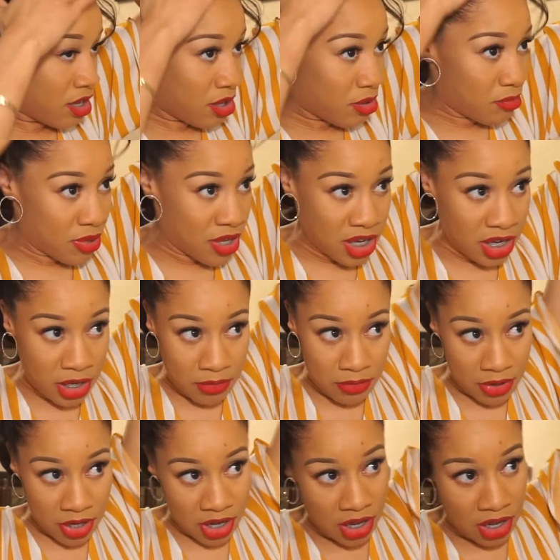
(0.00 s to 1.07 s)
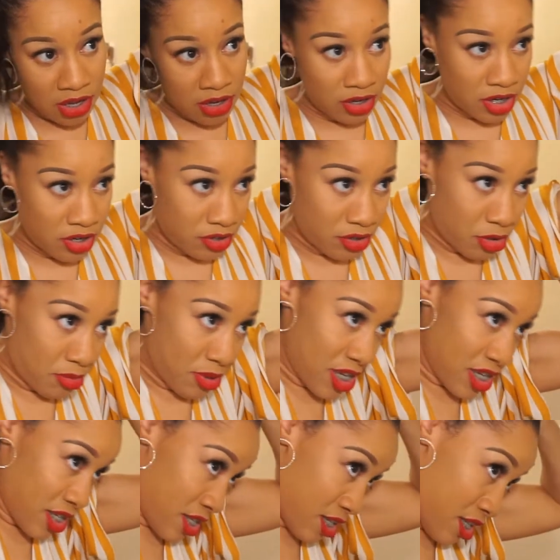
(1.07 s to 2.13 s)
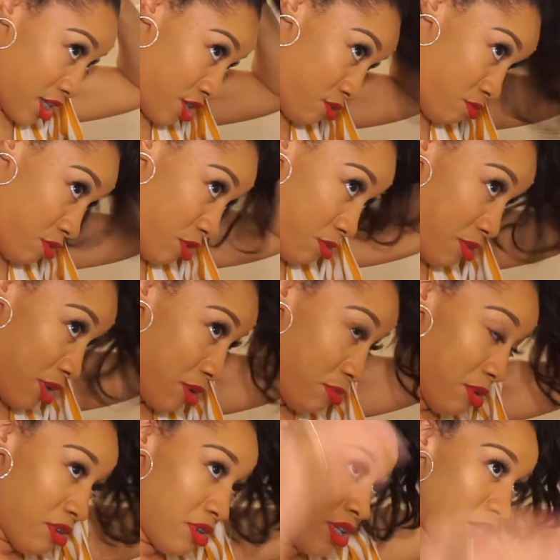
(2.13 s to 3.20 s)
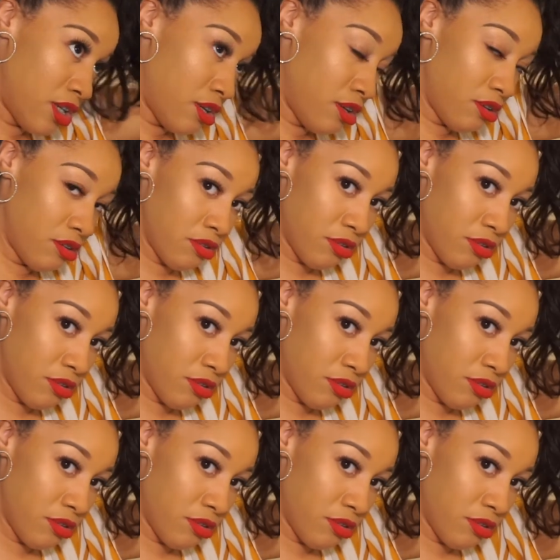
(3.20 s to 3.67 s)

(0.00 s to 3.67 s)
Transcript: And pick up all your little pieces that you want to be in a ponytail.